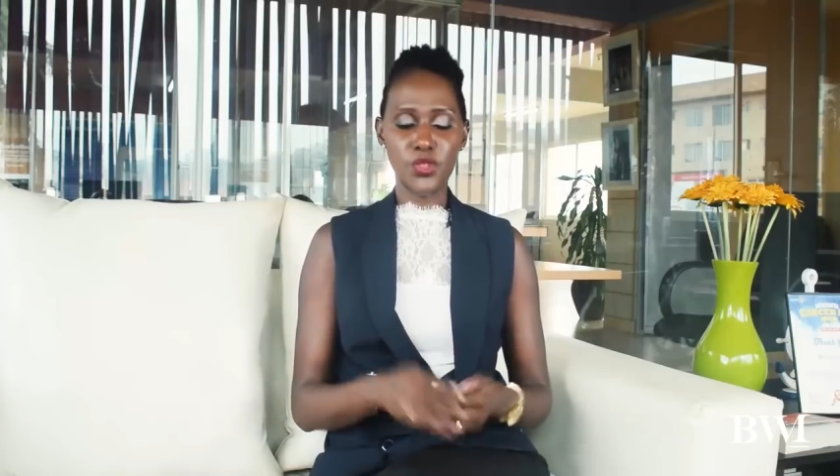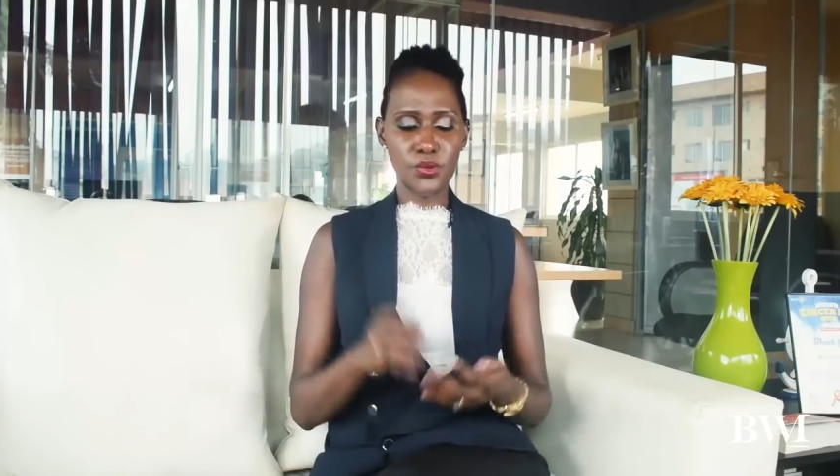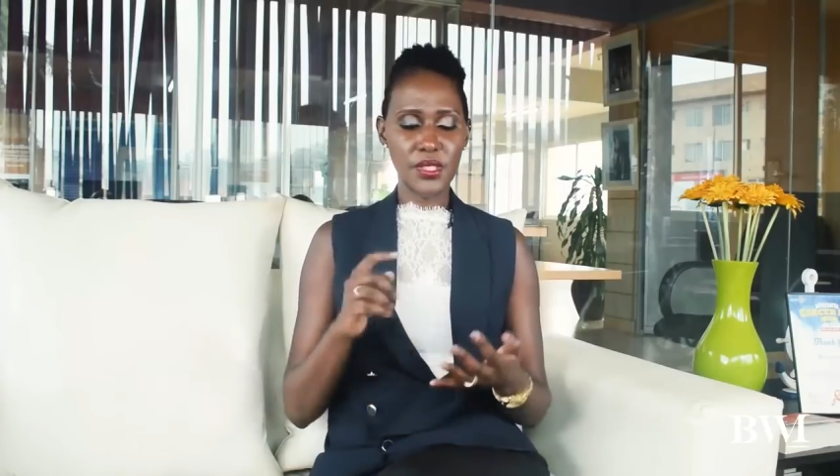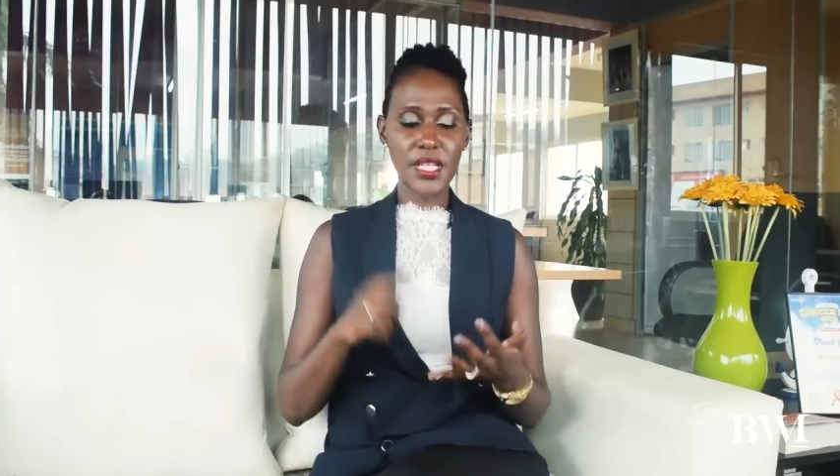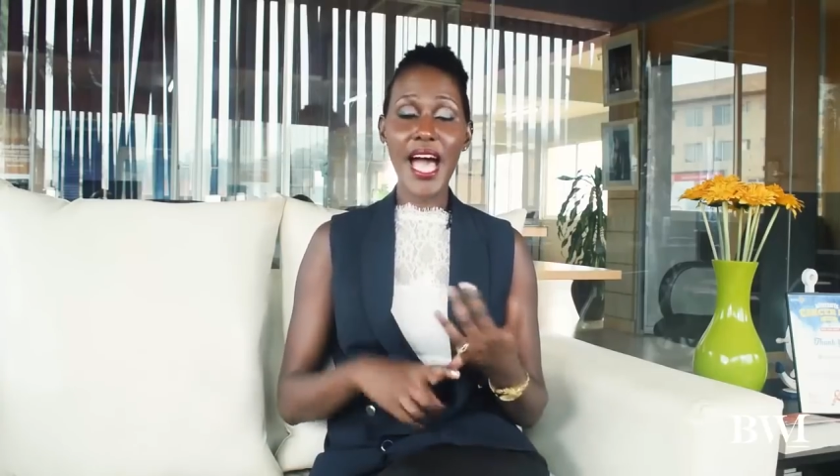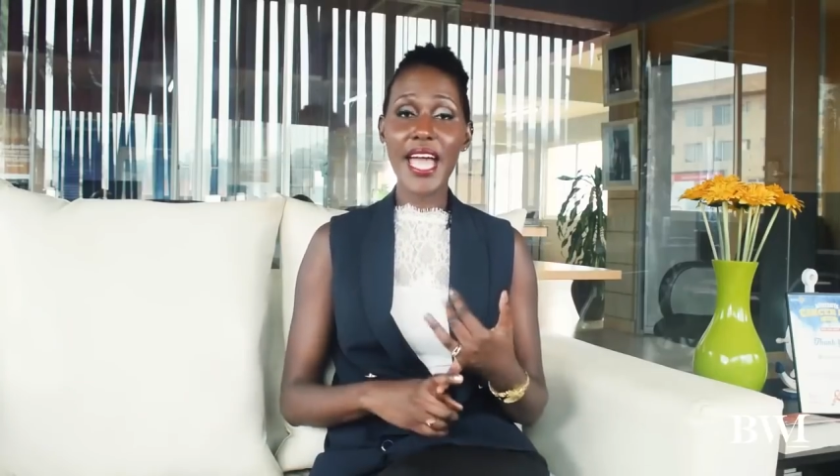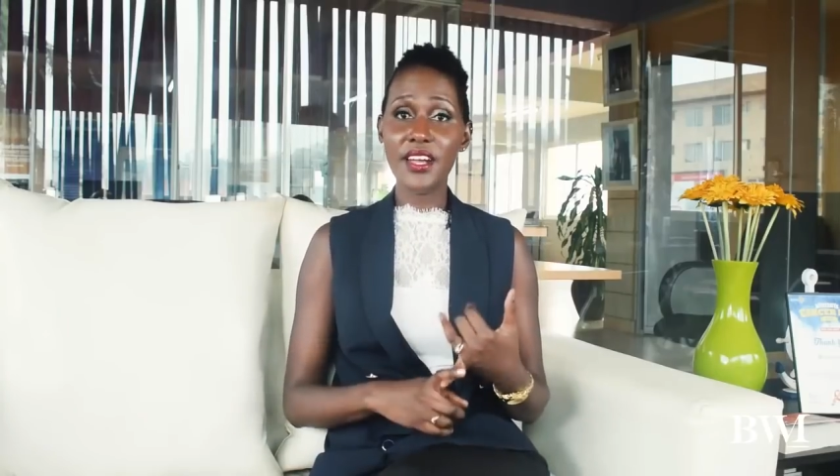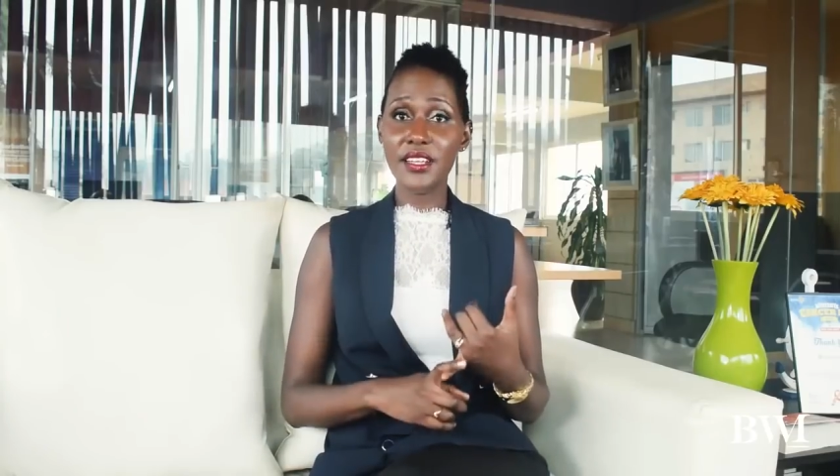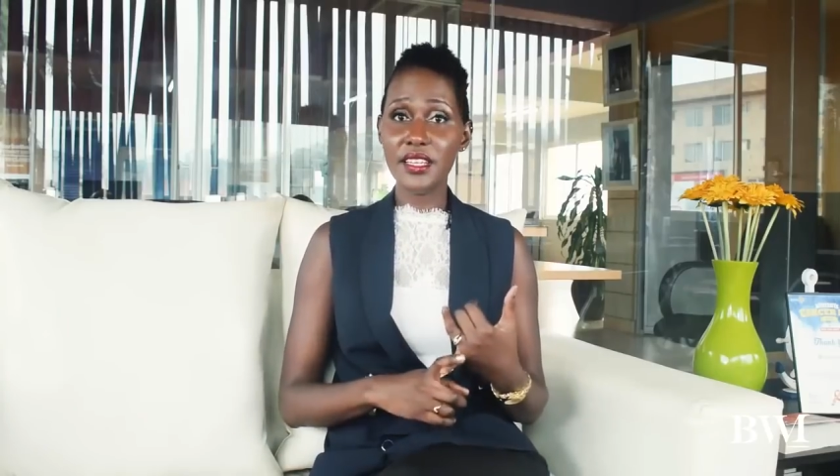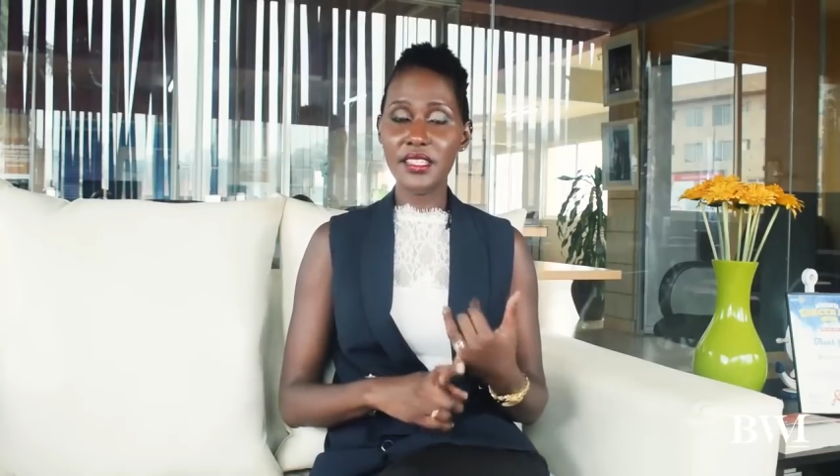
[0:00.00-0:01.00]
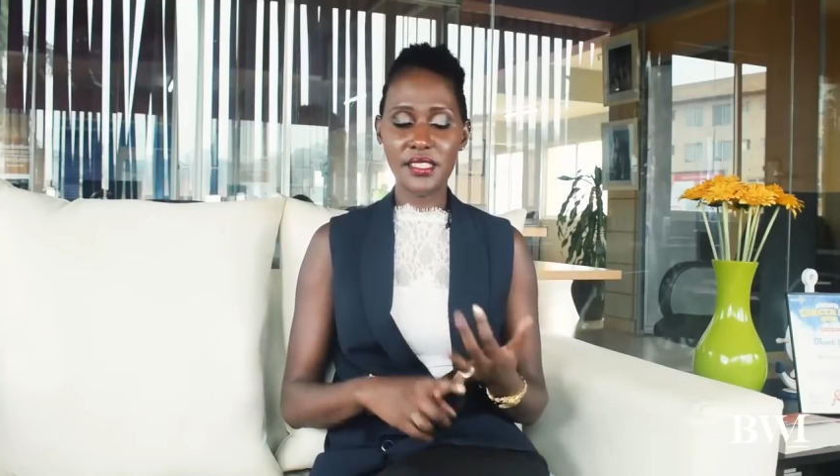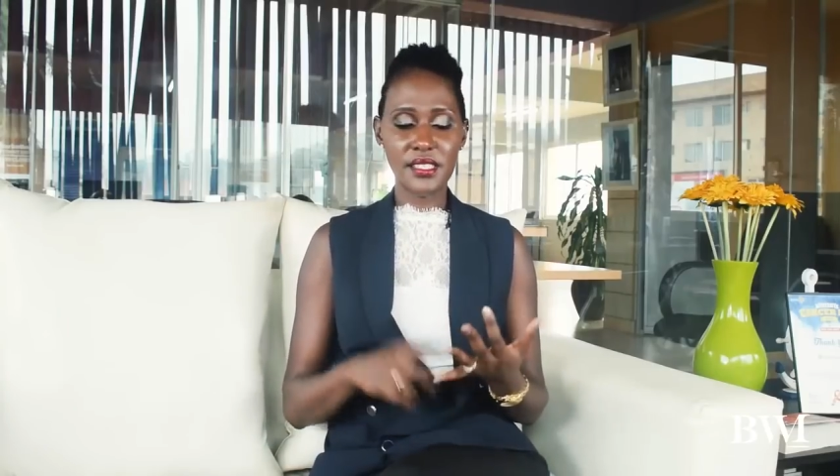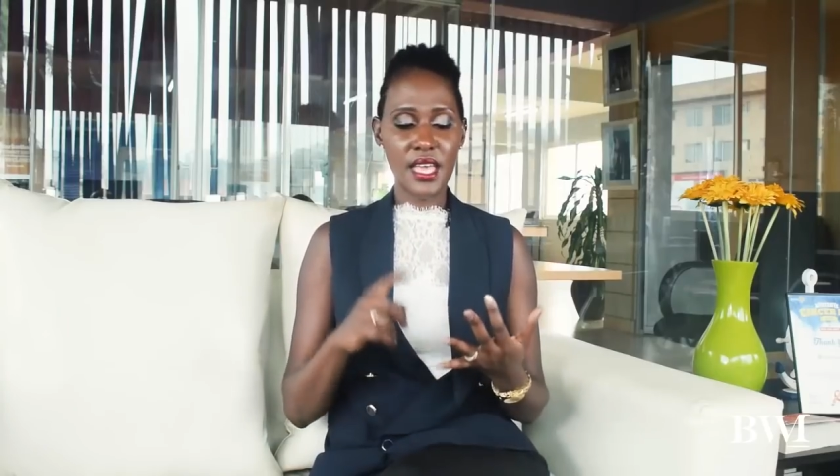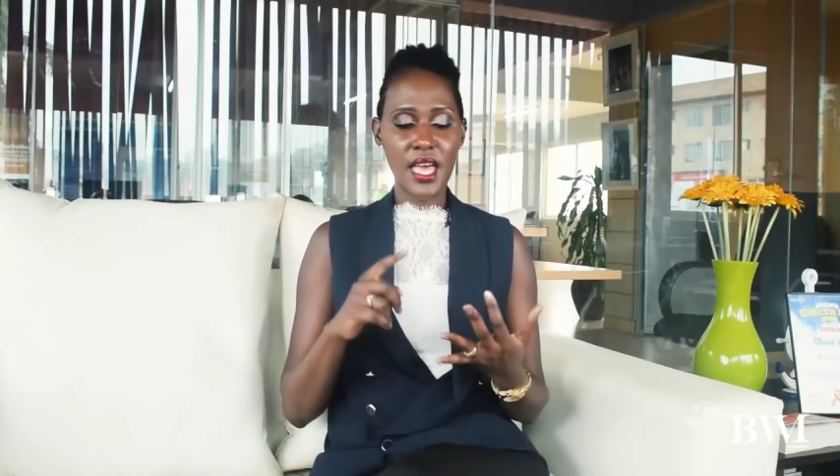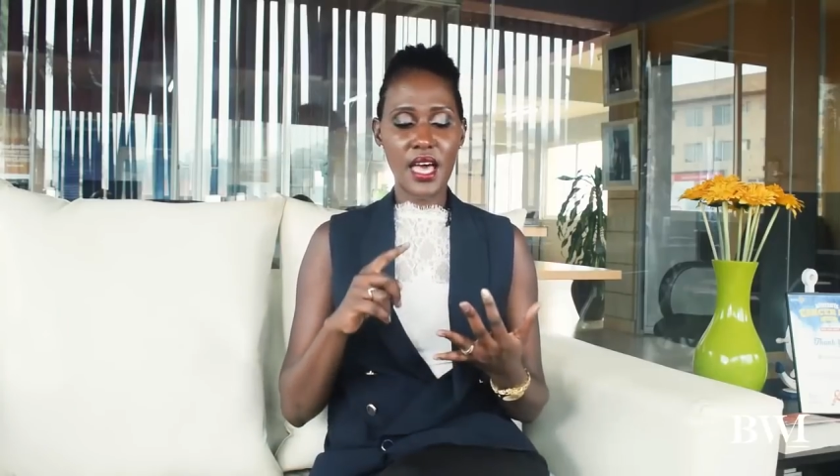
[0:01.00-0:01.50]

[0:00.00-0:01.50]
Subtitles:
which were tiredness,